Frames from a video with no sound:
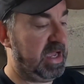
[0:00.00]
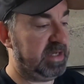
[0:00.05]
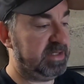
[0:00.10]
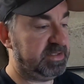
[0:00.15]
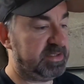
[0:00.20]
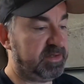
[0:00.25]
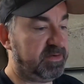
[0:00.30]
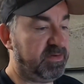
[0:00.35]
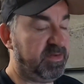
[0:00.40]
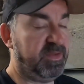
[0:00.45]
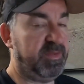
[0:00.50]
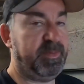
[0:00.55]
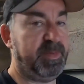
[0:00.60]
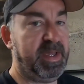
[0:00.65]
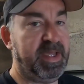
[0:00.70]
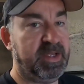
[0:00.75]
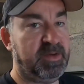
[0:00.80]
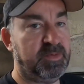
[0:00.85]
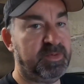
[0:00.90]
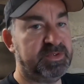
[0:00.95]
But you've got the
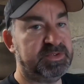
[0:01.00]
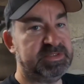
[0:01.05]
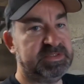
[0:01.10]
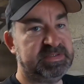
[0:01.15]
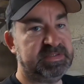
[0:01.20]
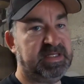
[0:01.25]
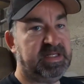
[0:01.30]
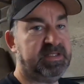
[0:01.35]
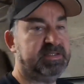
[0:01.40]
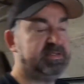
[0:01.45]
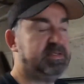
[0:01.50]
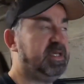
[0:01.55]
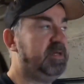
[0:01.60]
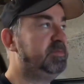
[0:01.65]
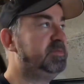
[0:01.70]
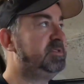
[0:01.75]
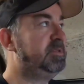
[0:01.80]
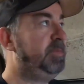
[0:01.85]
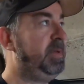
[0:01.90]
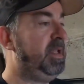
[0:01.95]
bike, what does exactly the
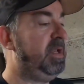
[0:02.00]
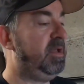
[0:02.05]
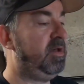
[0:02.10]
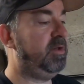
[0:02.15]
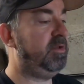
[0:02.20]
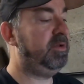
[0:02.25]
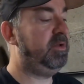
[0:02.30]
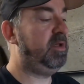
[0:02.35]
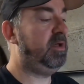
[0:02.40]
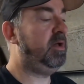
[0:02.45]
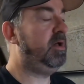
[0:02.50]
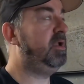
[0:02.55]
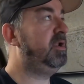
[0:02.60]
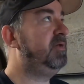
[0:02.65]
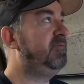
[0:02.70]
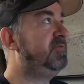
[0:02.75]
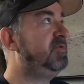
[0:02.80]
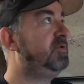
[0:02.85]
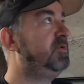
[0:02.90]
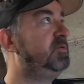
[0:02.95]
same as the Peloton. All
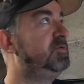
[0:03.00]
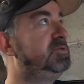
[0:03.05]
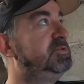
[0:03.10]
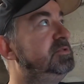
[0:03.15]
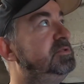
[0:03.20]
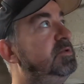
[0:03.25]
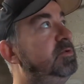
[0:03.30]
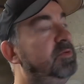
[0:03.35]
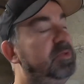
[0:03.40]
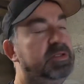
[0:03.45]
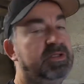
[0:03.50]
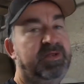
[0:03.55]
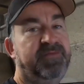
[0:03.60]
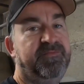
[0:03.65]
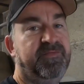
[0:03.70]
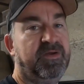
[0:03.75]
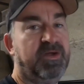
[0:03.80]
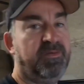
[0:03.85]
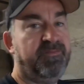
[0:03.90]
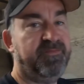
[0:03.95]
I have to do is do the
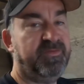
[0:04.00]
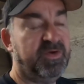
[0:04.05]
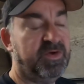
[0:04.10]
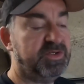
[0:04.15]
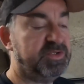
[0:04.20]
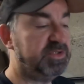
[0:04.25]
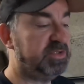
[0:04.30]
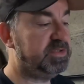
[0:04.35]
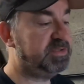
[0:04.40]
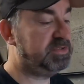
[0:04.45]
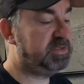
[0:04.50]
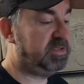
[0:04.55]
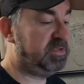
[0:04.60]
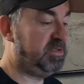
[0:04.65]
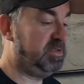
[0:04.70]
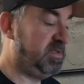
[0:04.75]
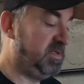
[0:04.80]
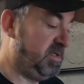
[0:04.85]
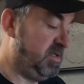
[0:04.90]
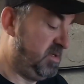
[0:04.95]
different conversions.
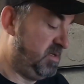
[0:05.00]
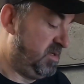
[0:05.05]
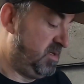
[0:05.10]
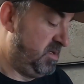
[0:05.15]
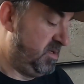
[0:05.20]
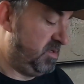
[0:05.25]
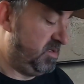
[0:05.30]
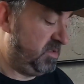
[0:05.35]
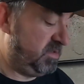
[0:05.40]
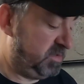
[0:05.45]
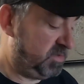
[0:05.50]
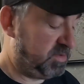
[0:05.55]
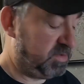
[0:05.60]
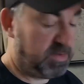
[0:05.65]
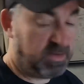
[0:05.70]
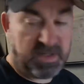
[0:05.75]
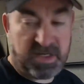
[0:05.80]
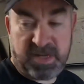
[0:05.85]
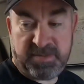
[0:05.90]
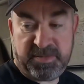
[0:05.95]

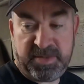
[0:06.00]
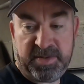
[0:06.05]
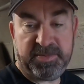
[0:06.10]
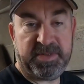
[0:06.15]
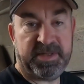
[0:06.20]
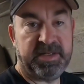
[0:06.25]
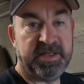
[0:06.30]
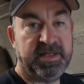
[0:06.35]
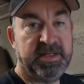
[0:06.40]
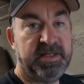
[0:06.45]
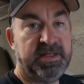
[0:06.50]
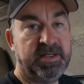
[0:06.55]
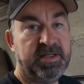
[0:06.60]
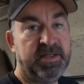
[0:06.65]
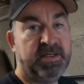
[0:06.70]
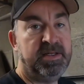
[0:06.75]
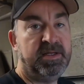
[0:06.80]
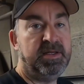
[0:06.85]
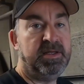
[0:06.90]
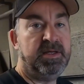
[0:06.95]
So I'm happy.
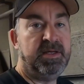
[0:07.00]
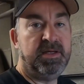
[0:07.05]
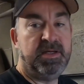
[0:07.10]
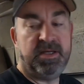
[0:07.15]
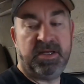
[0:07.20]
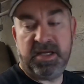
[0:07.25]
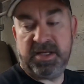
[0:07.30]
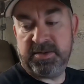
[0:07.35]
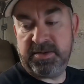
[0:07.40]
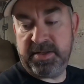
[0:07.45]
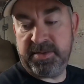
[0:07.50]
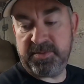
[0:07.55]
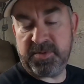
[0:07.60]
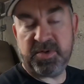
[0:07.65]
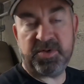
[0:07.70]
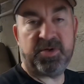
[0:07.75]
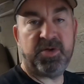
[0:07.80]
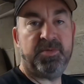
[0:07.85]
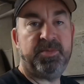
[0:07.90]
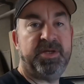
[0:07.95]
Anyway, I'm
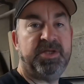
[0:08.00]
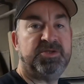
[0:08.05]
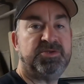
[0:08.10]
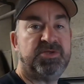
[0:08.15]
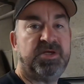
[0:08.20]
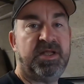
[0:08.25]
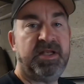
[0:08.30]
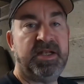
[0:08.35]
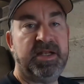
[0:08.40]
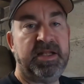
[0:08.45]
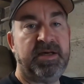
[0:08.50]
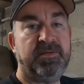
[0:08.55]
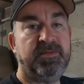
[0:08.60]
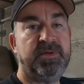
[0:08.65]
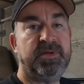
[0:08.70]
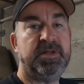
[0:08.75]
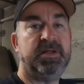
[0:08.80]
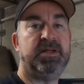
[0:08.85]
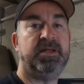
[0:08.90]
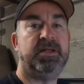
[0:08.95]
going to do a bit of training now.